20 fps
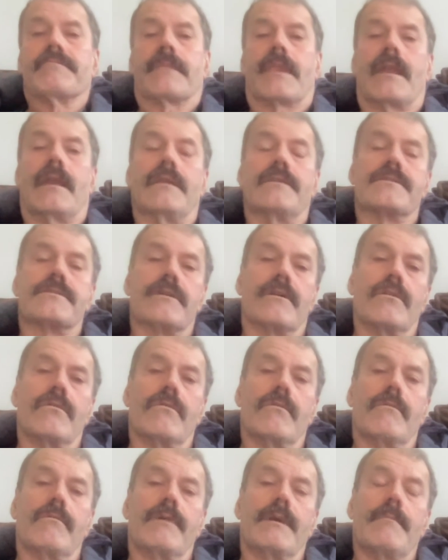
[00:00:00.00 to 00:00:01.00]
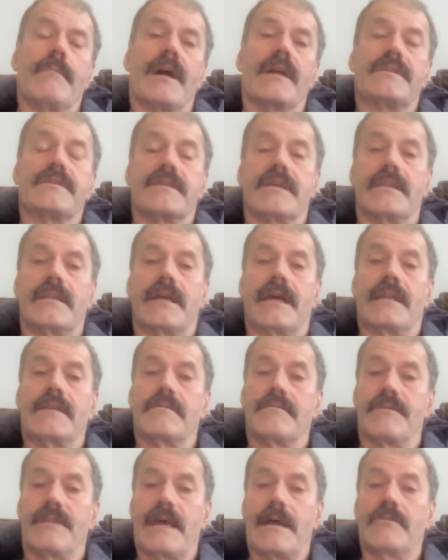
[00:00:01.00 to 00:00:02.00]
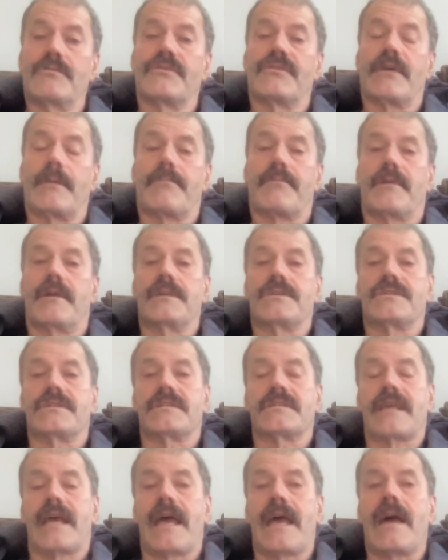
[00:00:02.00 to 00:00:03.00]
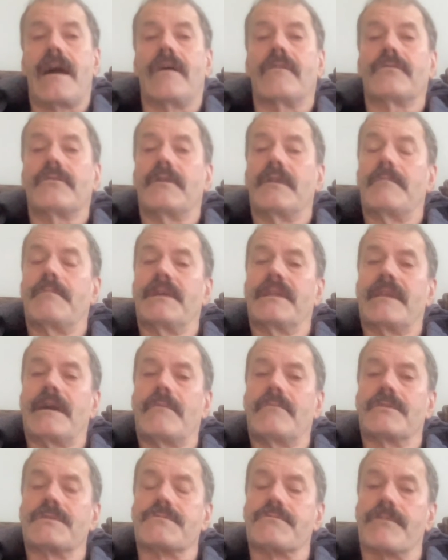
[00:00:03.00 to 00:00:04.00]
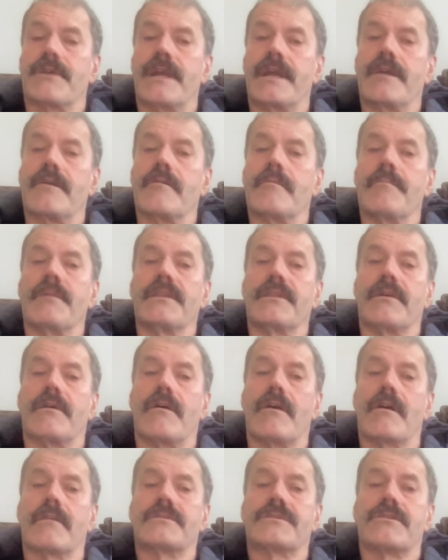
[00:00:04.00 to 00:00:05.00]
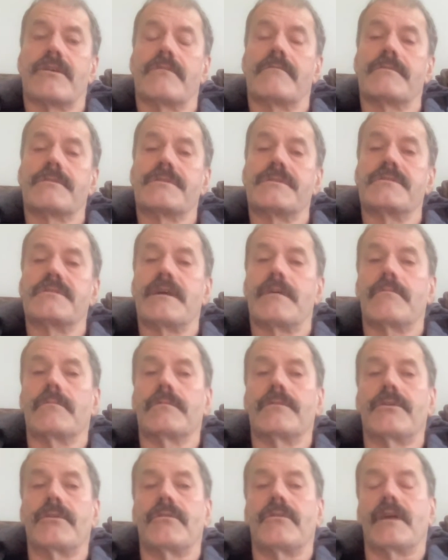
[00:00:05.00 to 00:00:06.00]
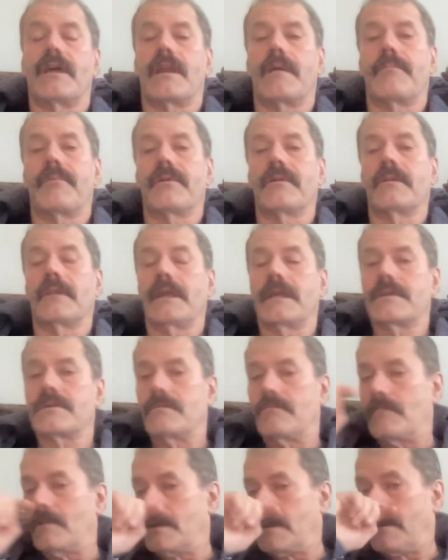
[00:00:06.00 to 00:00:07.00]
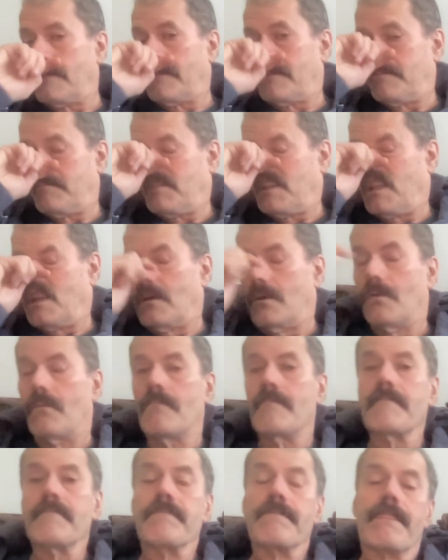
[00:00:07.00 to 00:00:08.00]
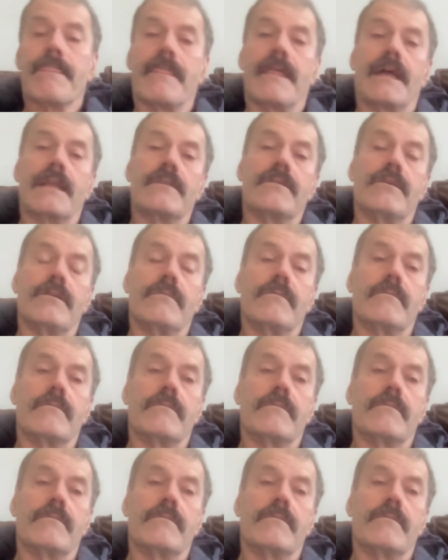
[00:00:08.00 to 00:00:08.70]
and so we might send those separations out. But that was rare. But there are services that will do that. I put a link to one of them below that you